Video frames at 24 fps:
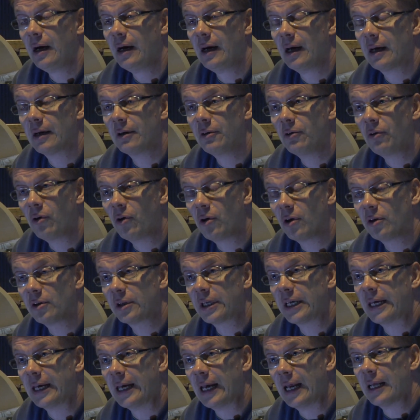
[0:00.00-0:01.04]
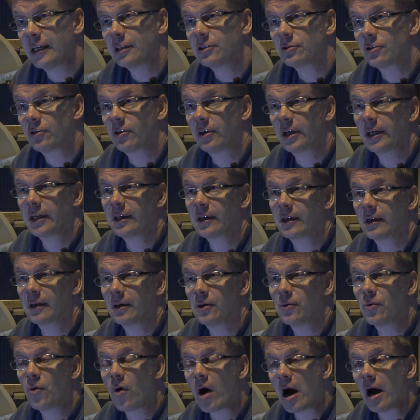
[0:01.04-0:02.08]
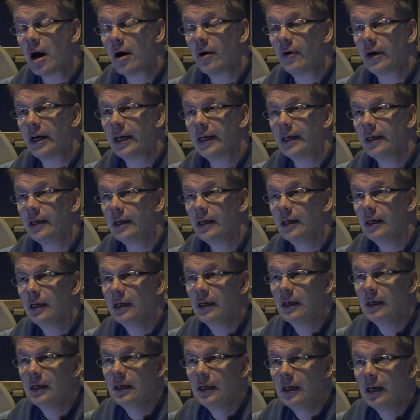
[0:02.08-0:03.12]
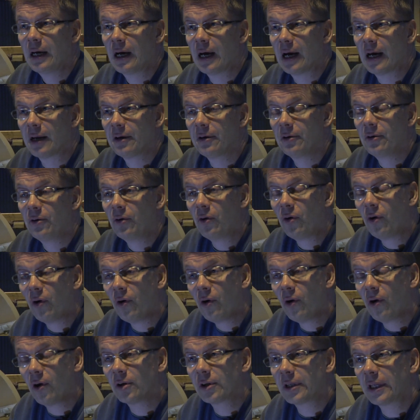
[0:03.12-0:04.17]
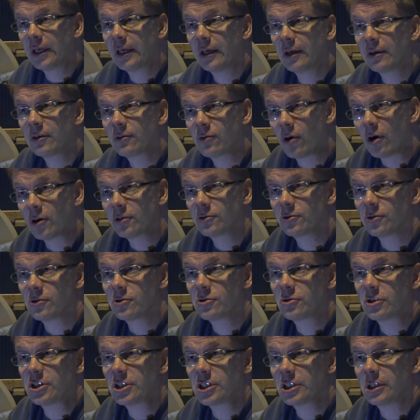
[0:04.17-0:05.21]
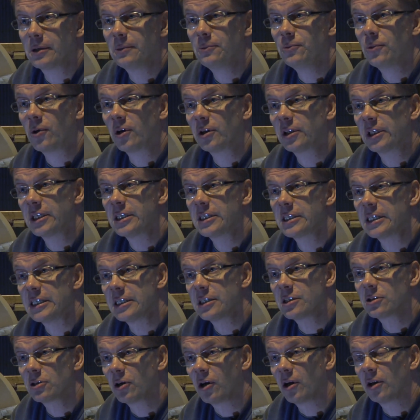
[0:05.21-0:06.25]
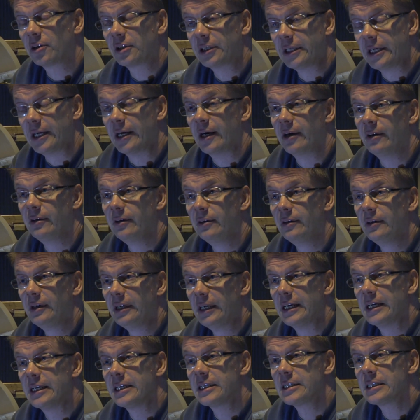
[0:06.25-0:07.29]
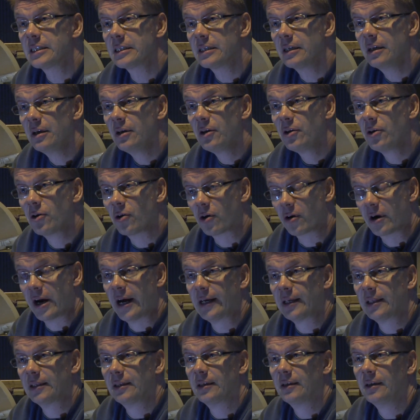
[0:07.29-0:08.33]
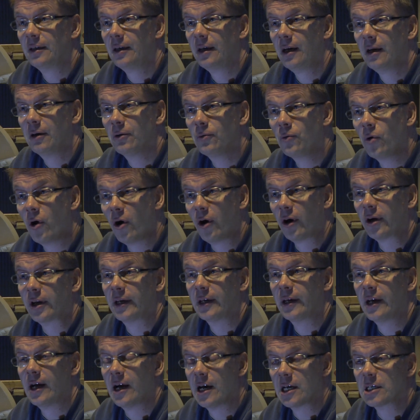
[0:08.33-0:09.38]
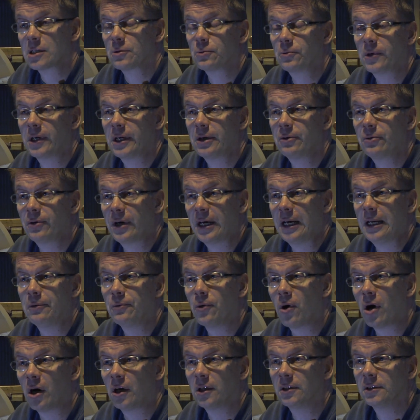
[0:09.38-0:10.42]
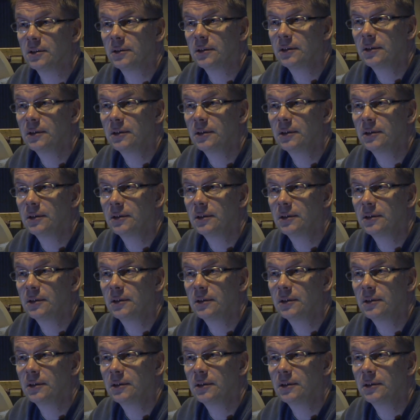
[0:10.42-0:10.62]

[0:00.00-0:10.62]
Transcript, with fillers: and all the electronic uh, wiring and all the control system what is installed here is correct and working as we really want.